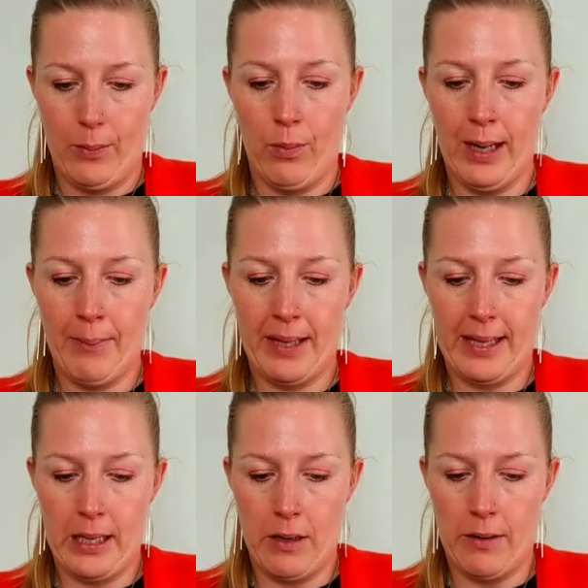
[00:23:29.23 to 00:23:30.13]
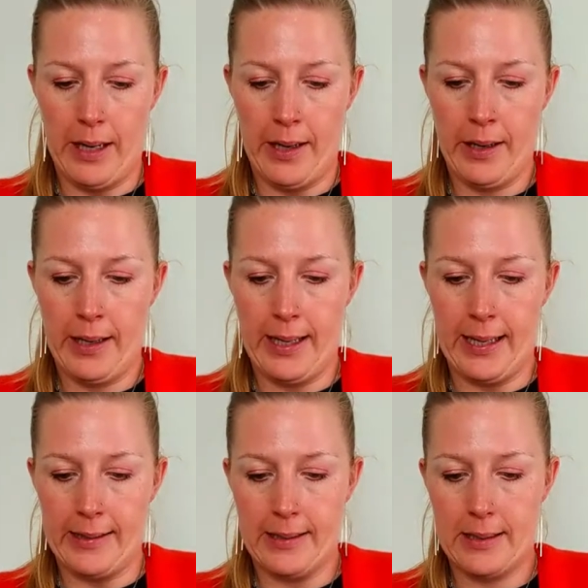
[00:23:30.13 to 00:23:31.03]
What I'm hearing
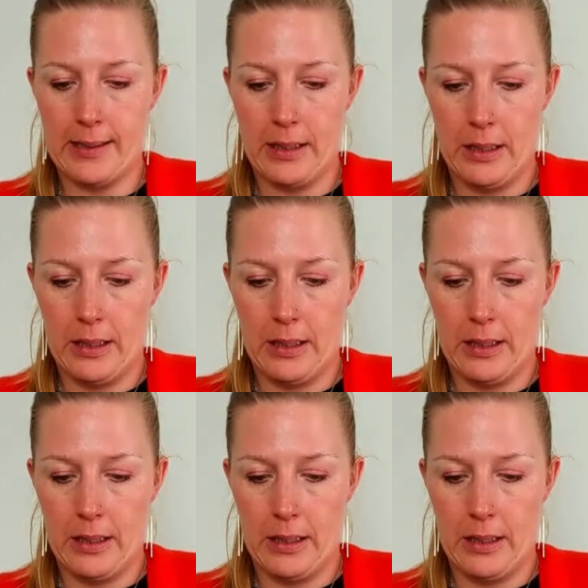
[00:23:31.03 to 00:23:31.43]
is